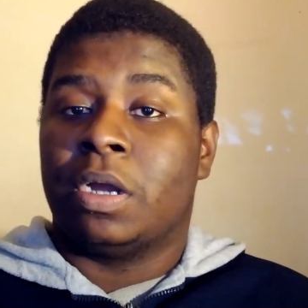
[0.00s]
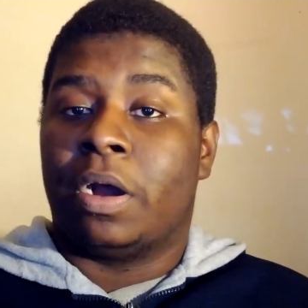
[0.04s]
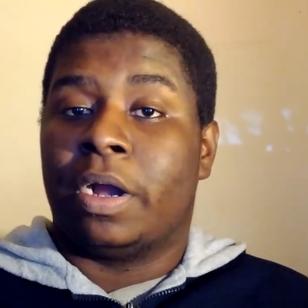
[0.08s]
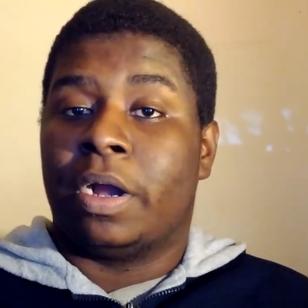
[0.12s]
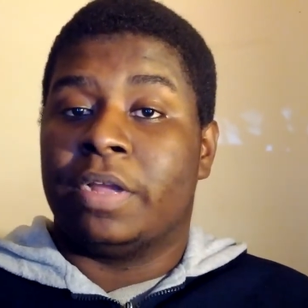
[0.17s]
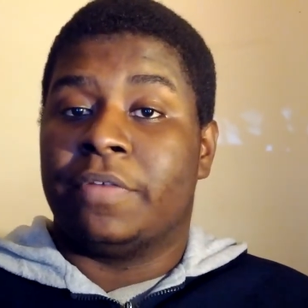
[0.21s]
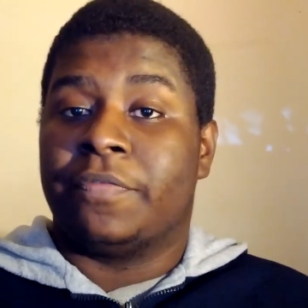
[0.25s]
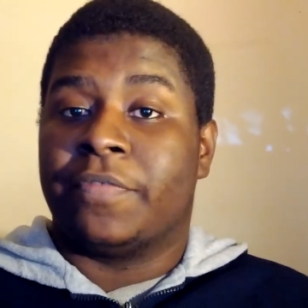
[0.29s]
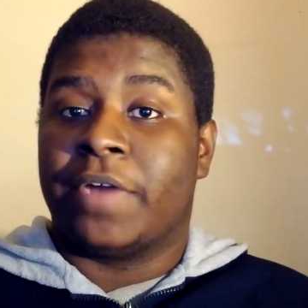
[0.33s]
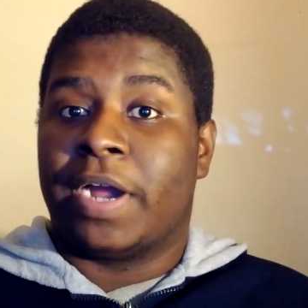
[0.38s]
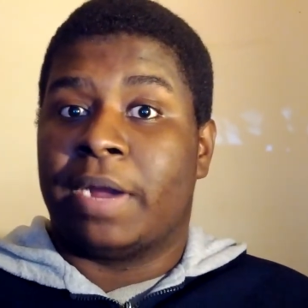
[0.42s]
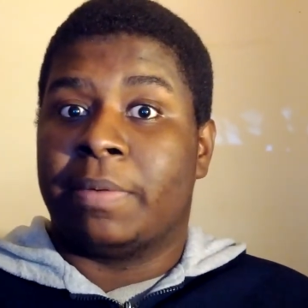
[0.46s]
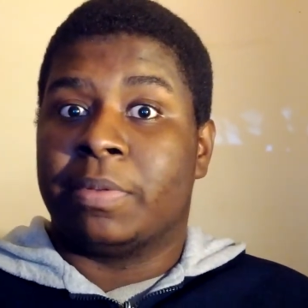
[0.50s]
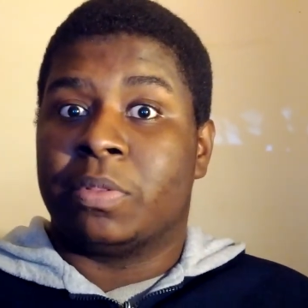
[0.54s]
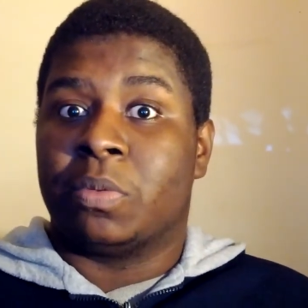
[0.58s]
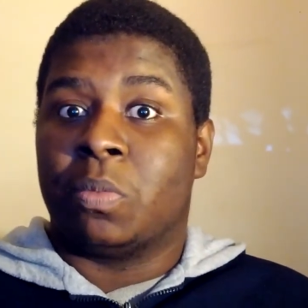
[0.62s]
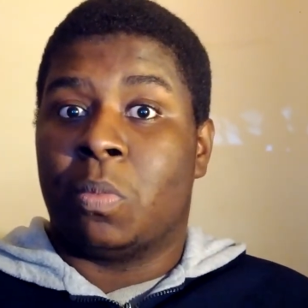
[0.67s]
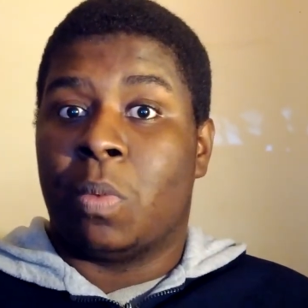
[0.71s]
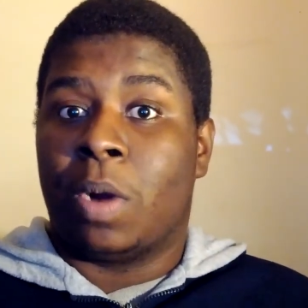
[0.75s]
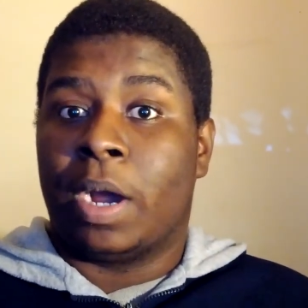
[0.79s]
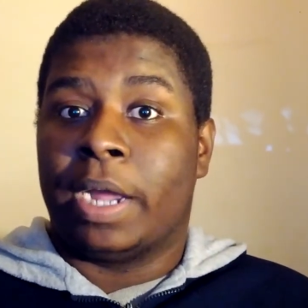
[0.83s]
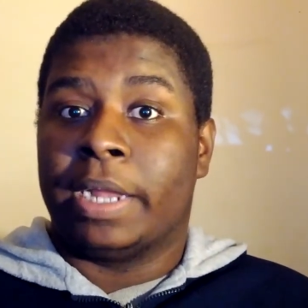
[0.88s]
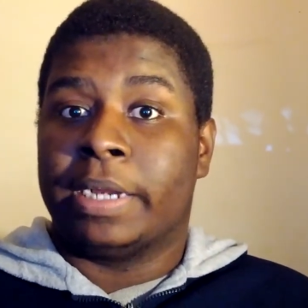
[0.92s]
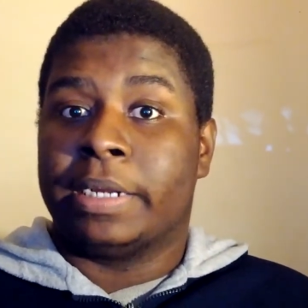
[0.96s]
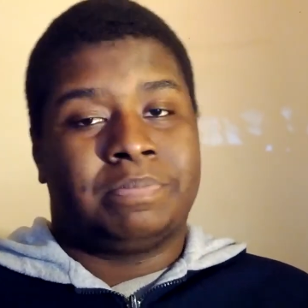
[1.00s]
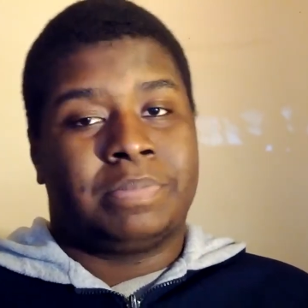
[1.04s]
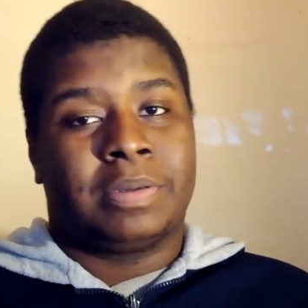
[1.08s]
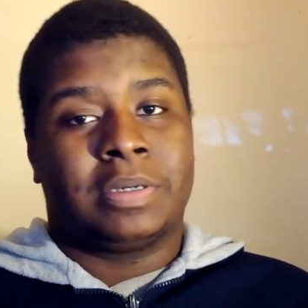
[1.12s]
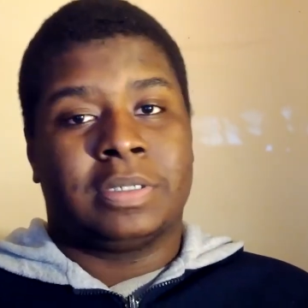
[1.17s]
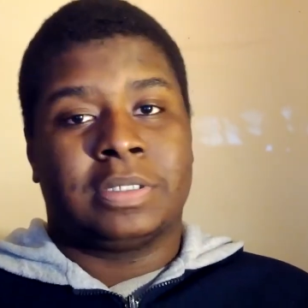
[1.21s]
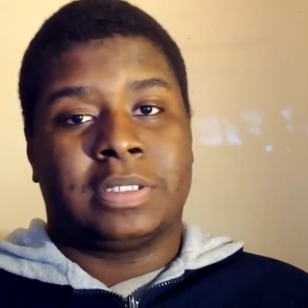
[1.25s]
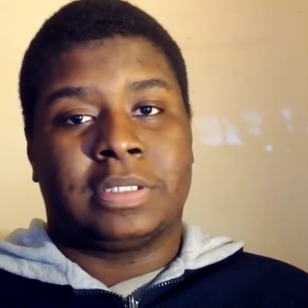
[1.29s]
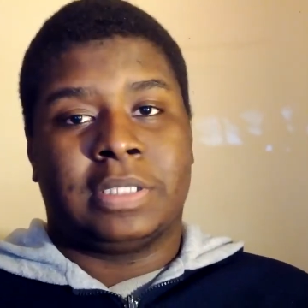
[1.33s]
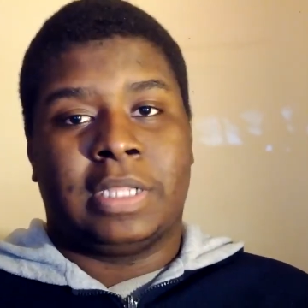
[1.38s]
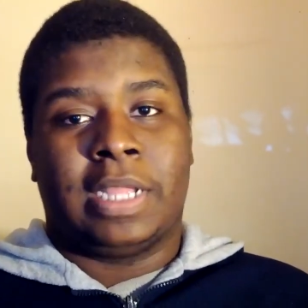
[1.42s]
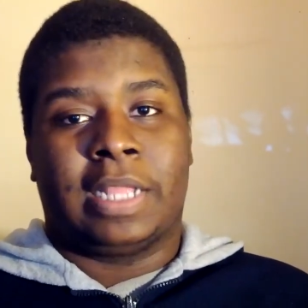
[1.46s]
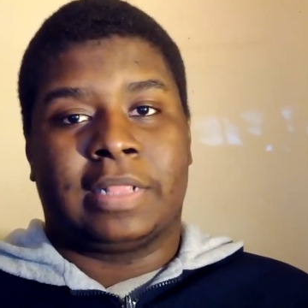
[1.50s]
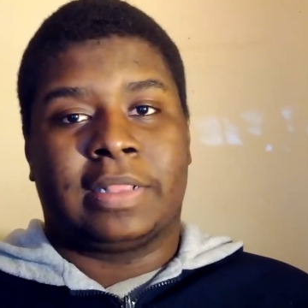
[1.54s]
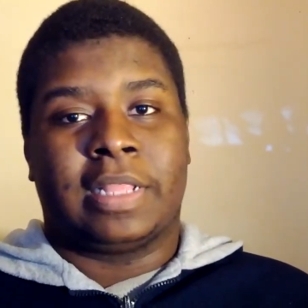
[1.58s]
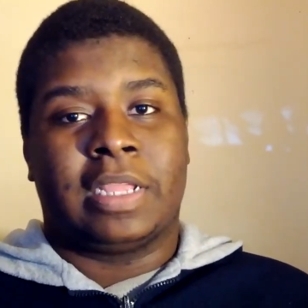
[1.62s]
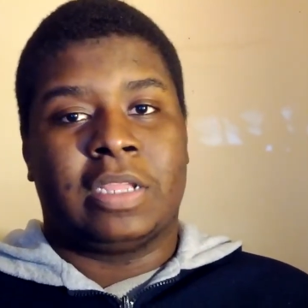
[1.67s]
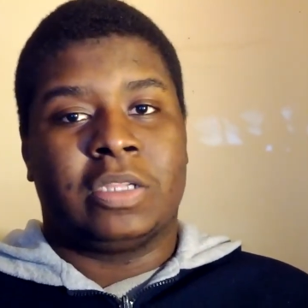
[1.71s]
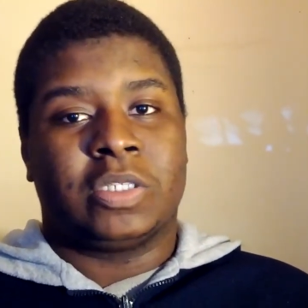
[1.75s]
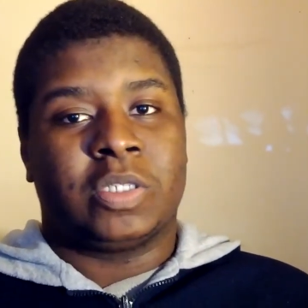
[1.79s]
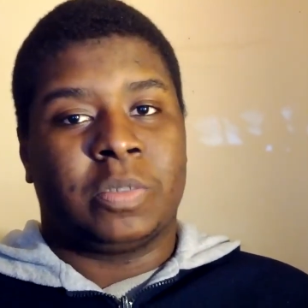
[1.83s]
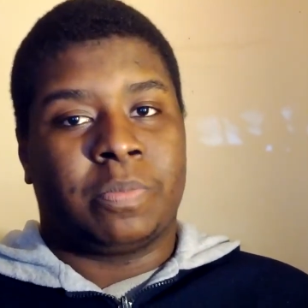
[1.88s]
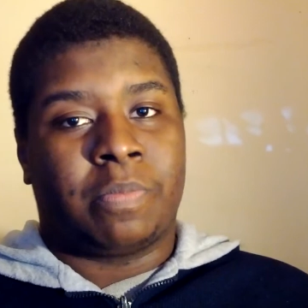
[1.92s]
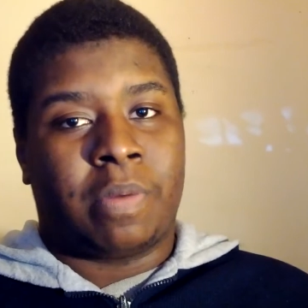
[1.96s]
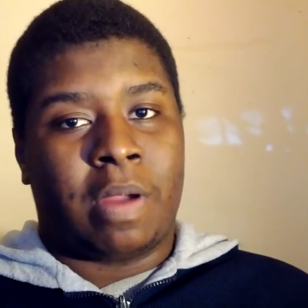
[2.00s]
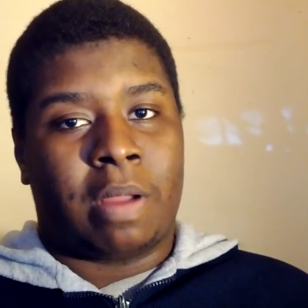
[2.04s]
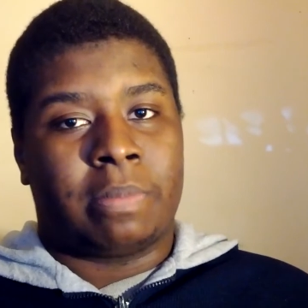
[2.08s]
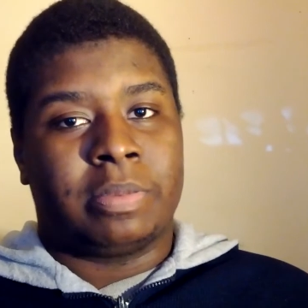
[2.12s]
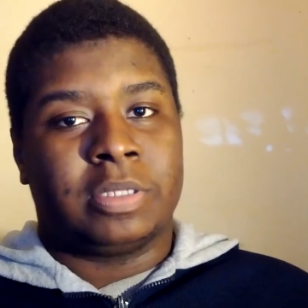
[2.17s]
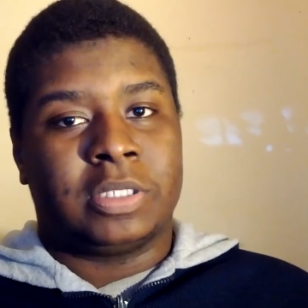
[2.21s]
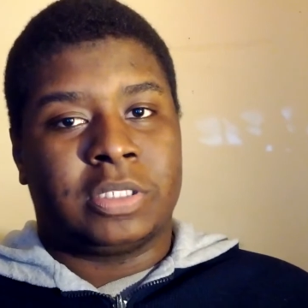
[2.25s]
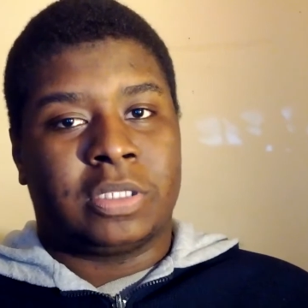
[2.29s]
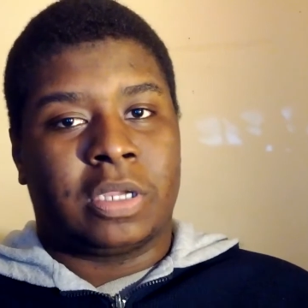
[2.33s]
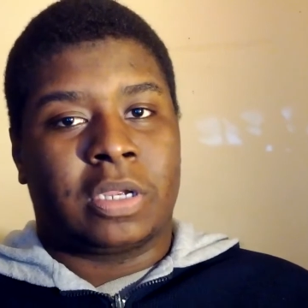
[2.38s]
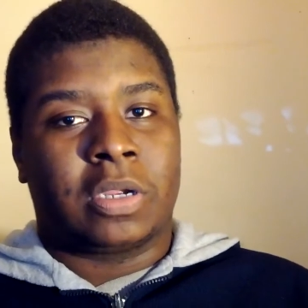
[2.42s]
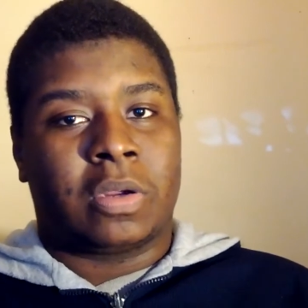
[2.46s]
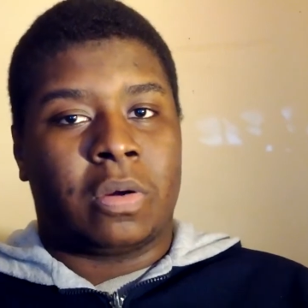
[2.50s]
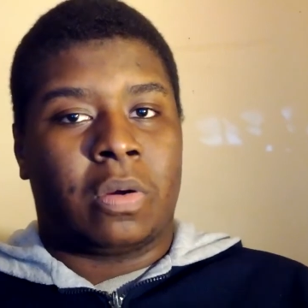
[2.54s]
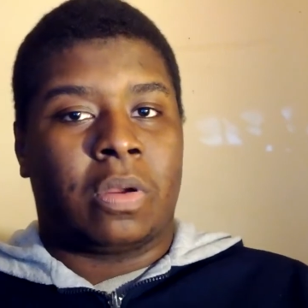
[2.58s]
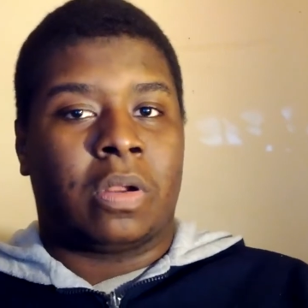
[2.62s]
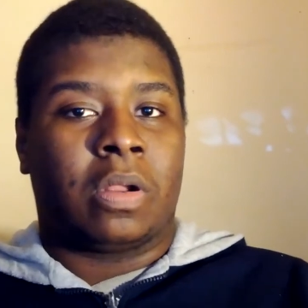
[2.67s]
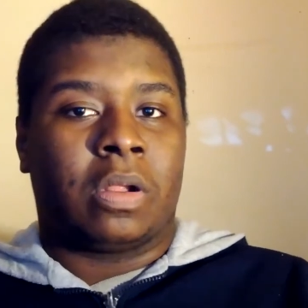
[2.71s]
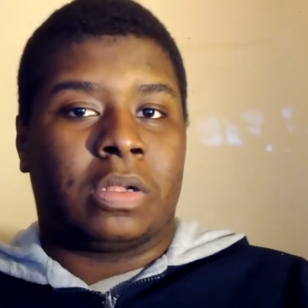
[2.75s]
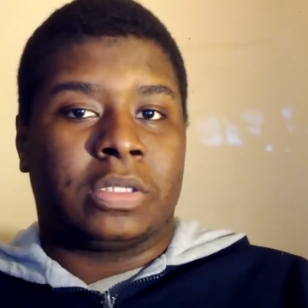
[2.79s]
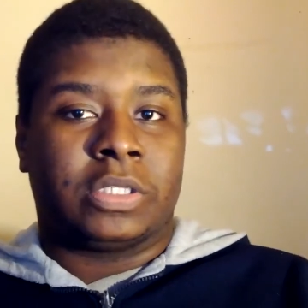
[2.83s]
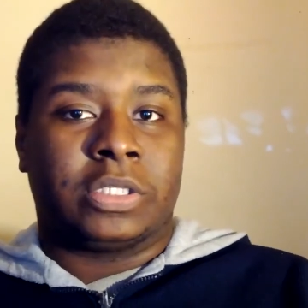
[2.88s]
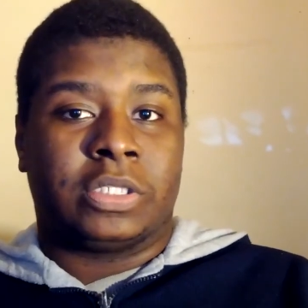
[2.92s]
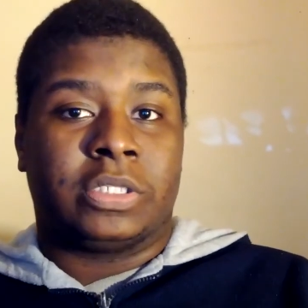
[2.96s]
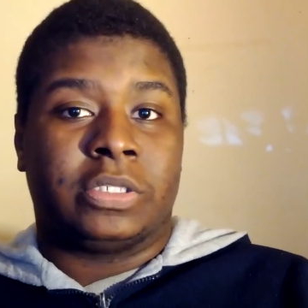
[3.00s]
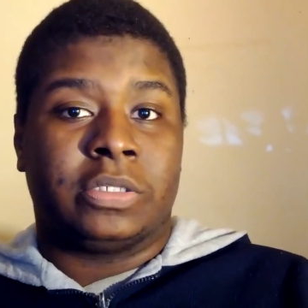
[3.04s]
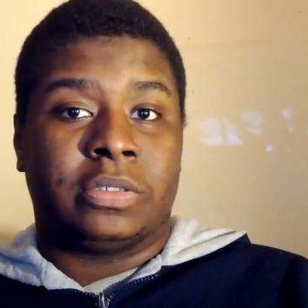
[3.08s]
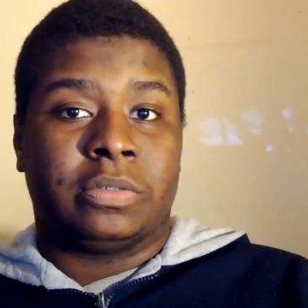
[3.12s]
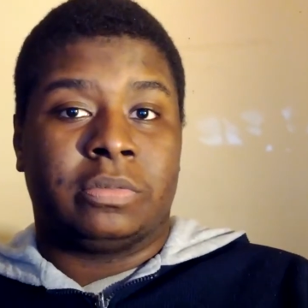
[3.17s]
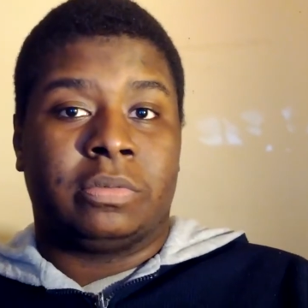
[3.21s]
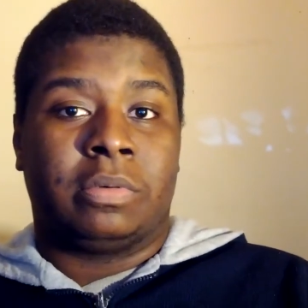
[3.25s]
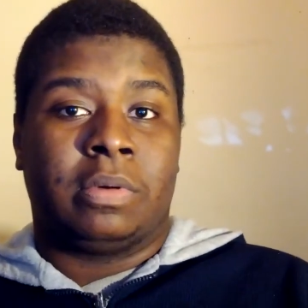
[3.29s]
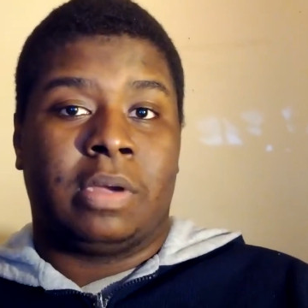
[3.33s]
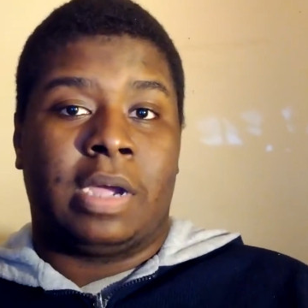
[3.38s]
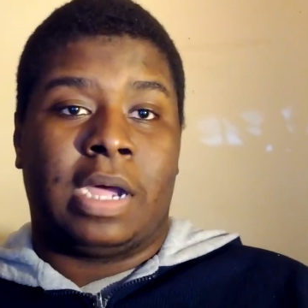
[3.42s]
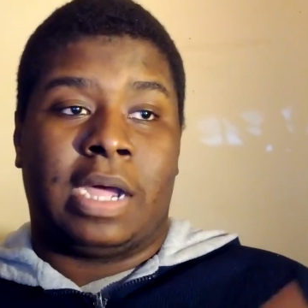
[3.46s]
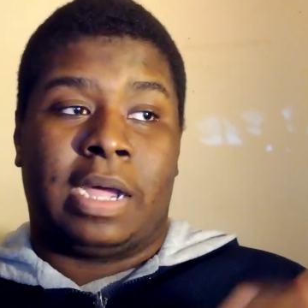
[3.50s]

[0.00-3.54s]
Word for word: Are you fine with 1? Personally, I think you should probably start going on to 2.